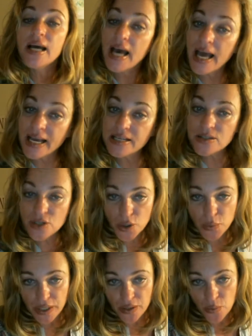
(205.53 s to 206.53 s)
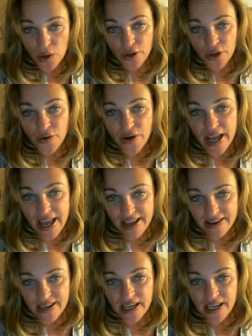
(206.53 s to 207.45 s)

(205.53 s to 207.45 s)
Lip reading: and quit while you're ahead.